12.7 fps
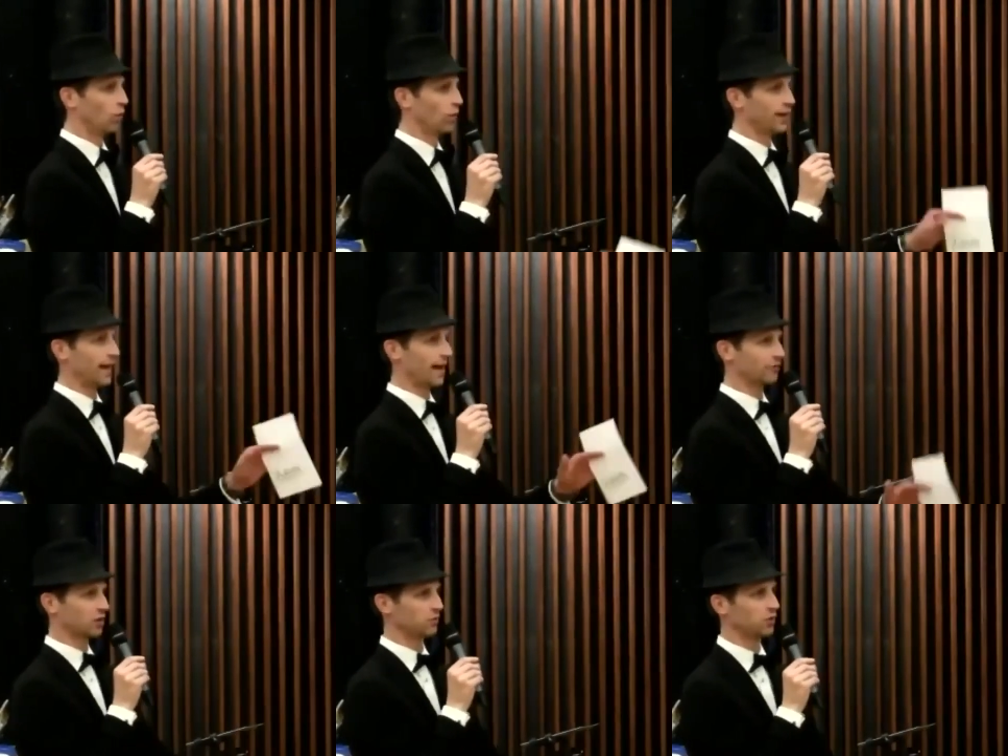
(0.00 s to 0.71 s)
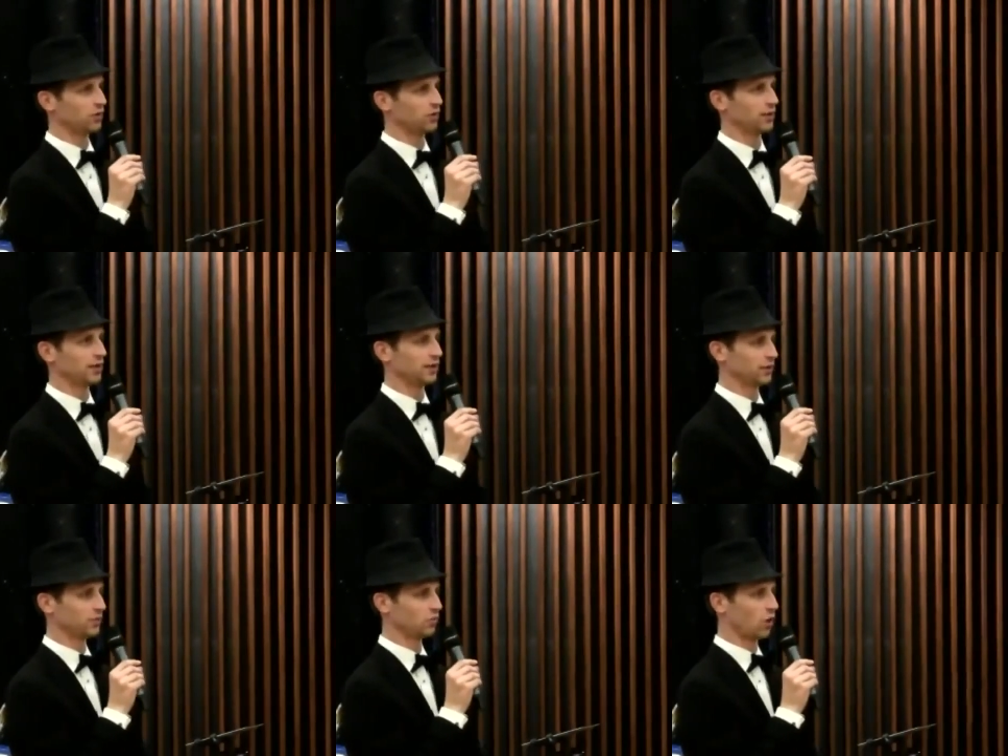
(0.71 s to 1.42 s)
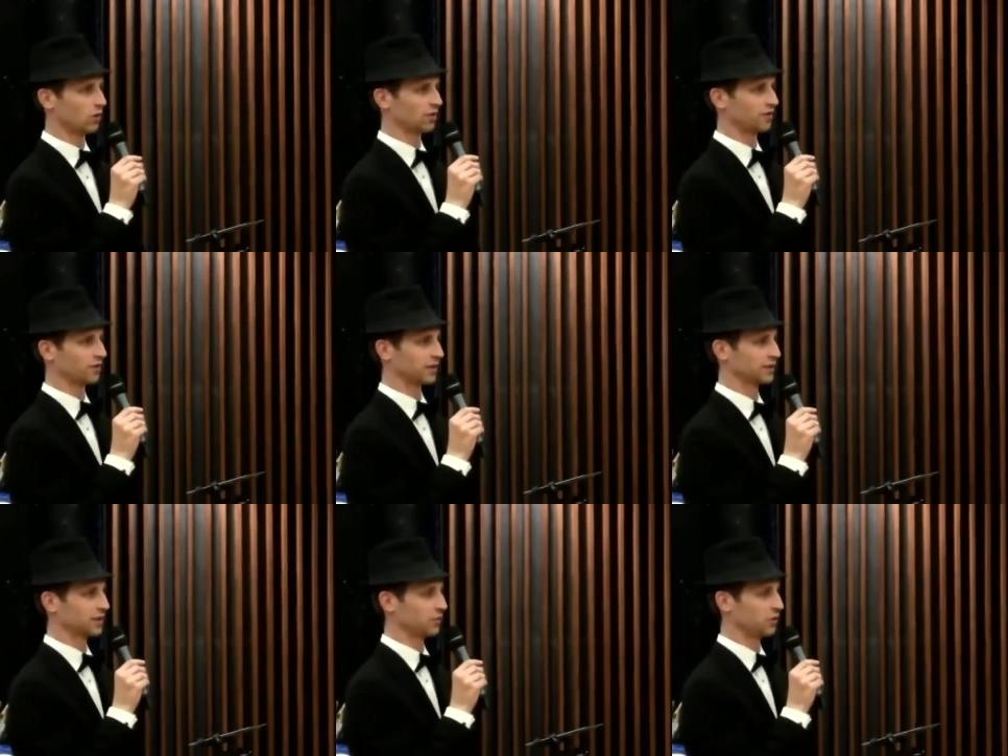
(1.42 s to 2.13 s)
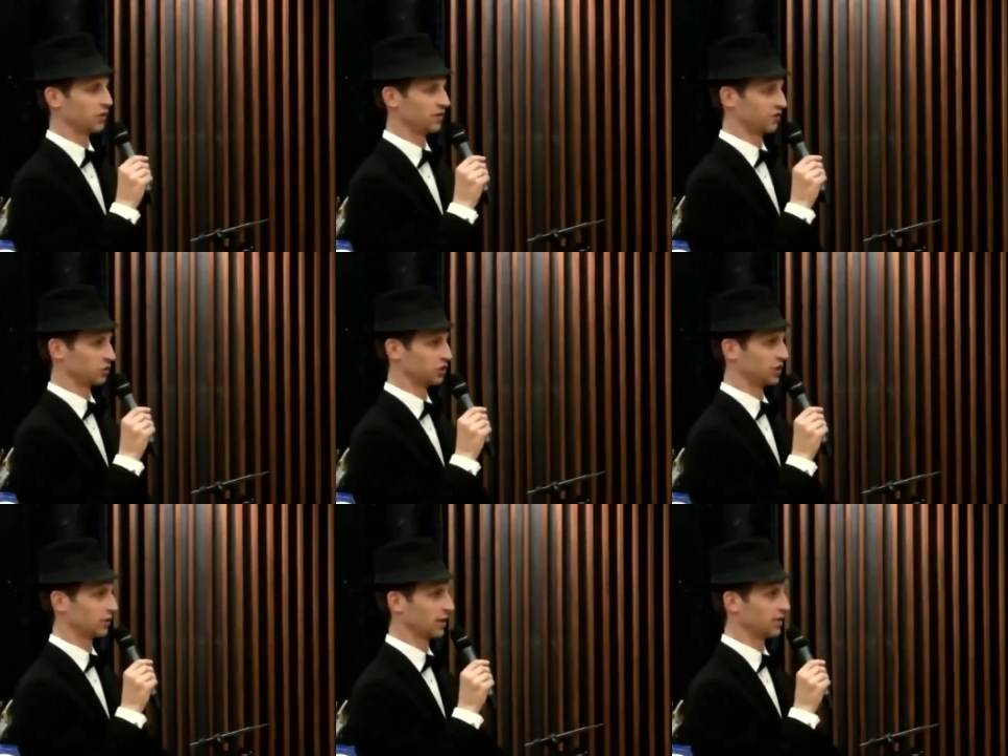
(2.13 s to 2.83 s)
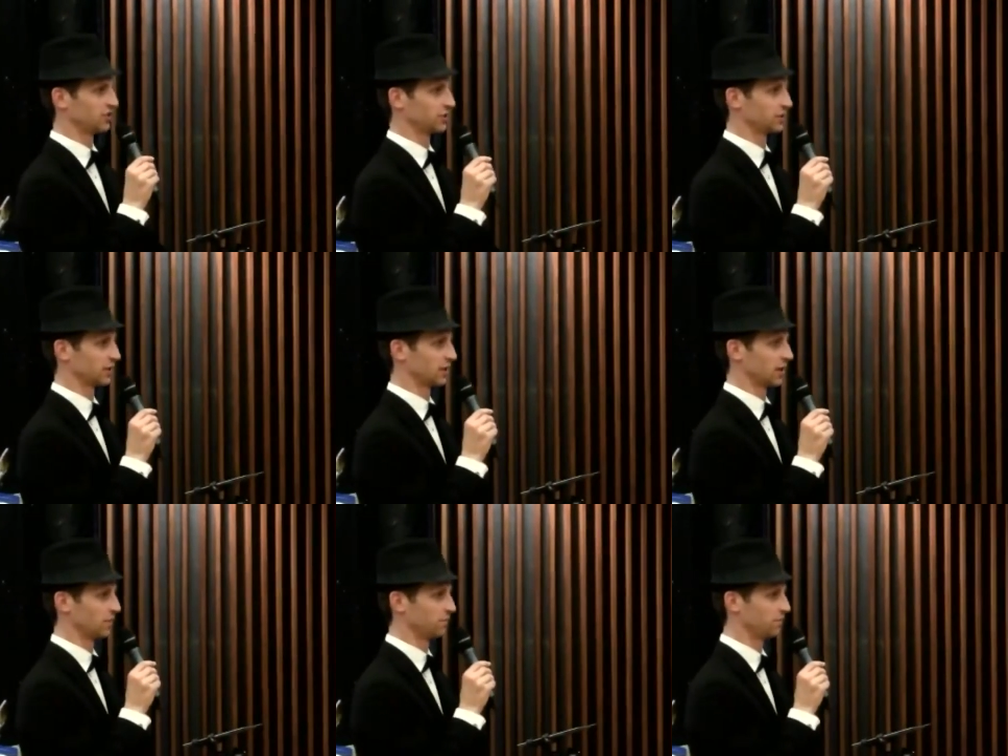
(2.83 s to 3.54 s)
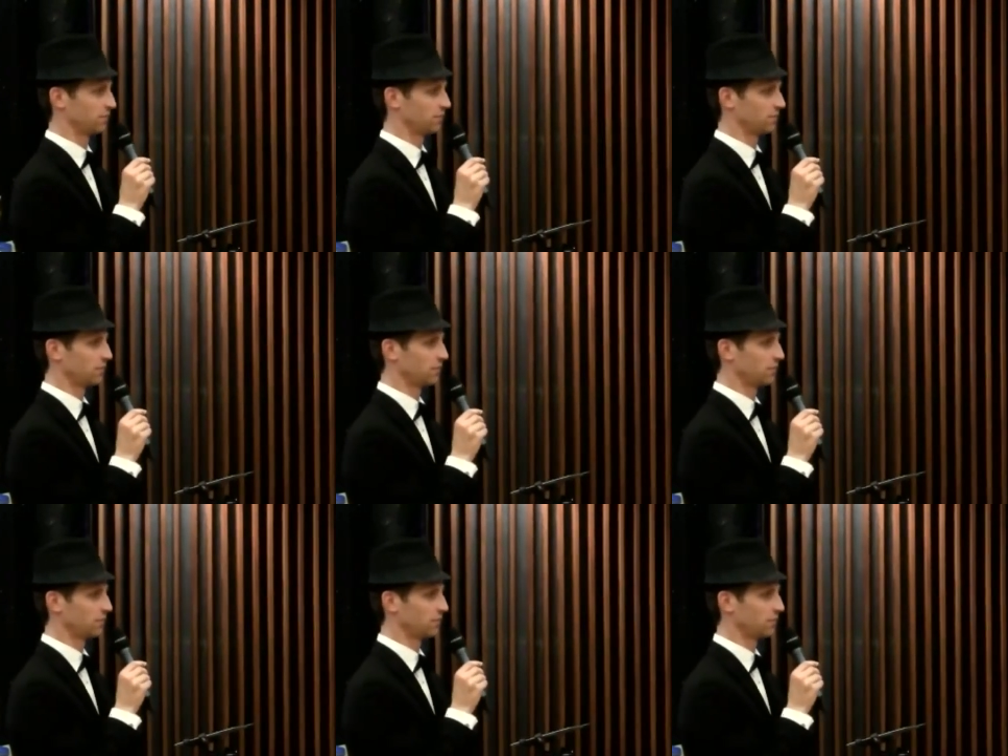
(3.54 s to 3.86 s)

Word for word: We'd have community clean water for this community for generations to come